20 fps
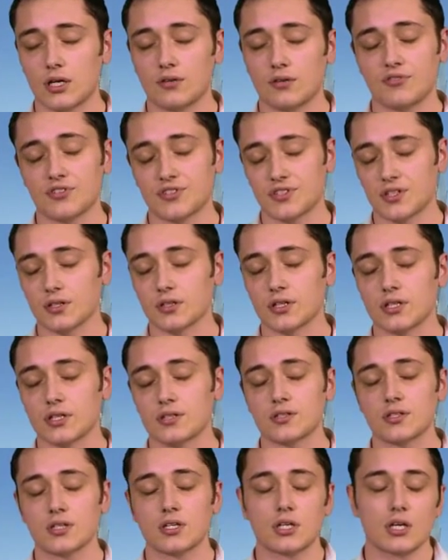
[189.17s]

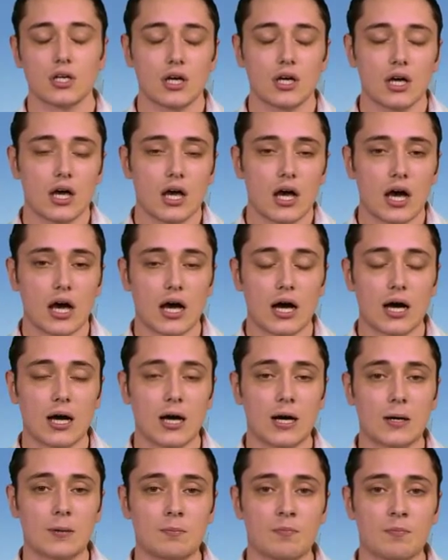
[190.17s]
facilities
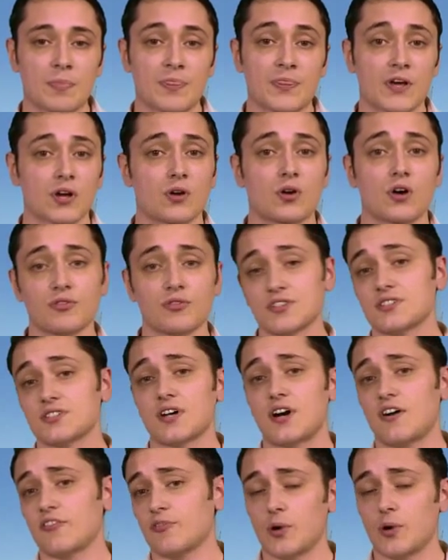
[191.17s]
that are often
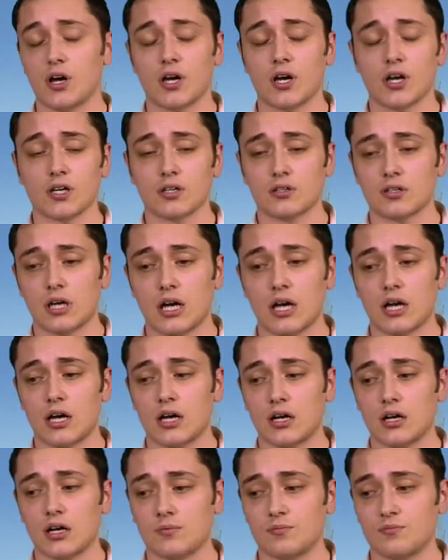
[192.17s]
staffed by
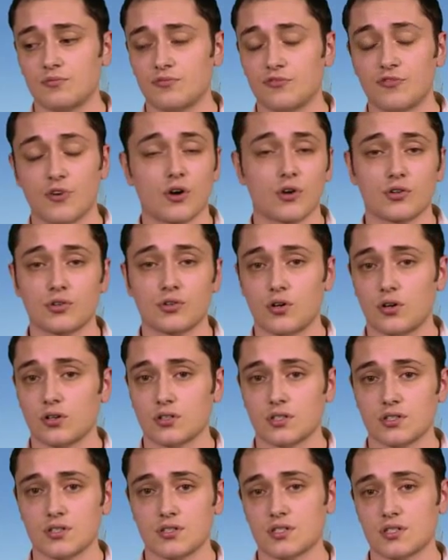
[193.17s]
foreign
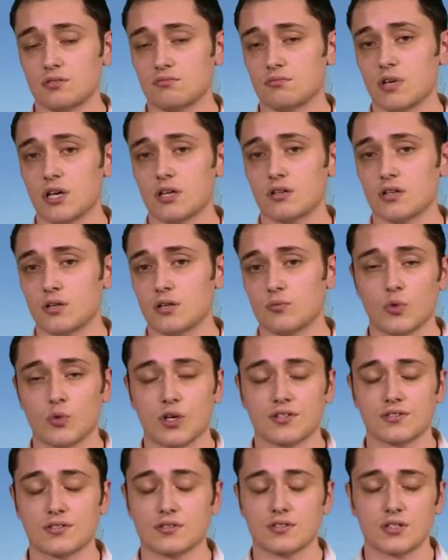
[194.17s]
doctors and
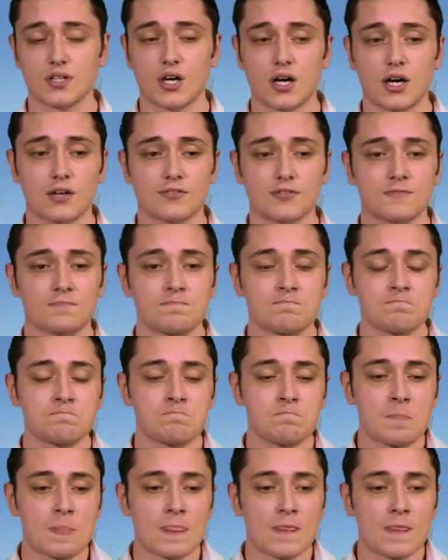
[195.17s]
Western staff.
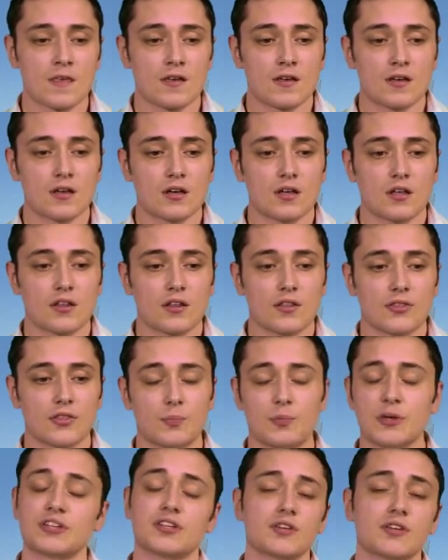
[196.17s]
The
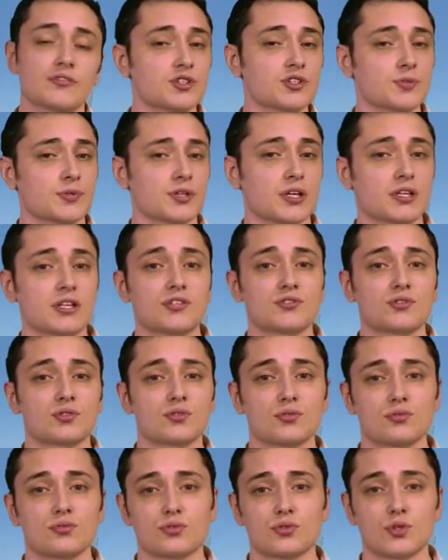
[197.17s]
big difference between these
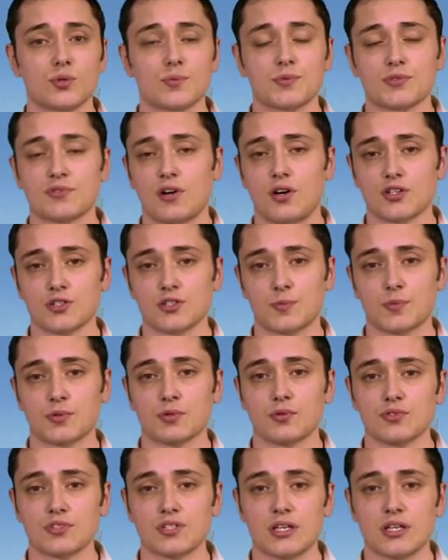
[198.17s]
two groups of
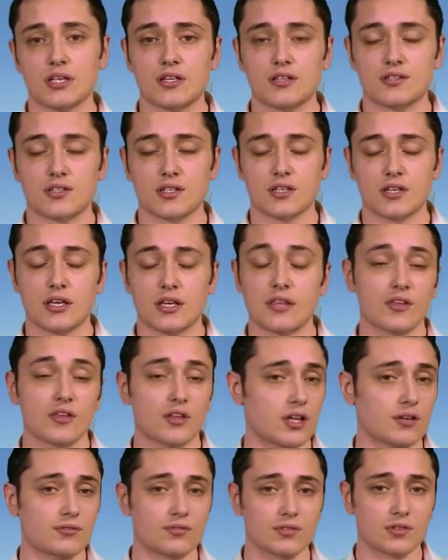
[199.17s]
hospitals is in the
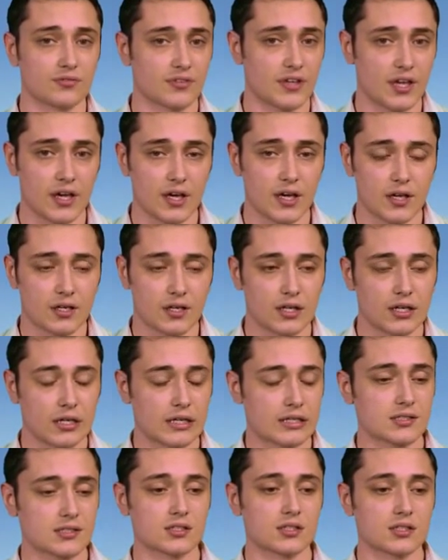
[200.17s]
level of care.
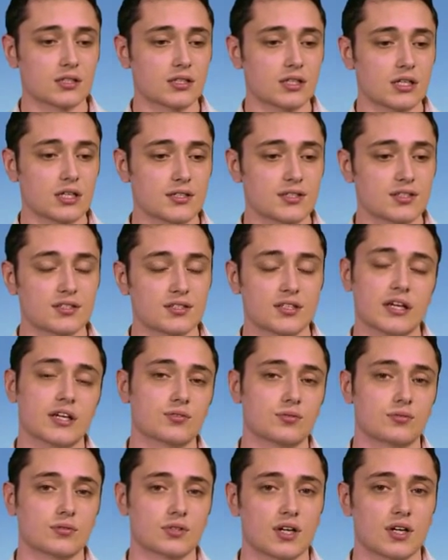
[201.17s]
At a
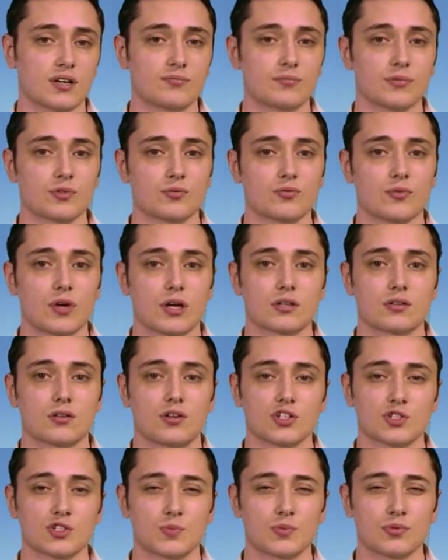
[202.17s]
state or government-run
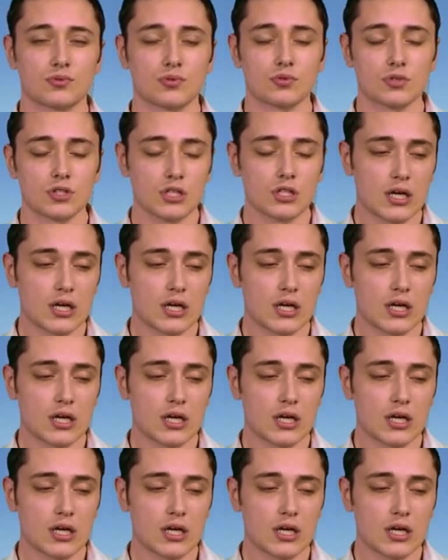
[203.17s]
hospital,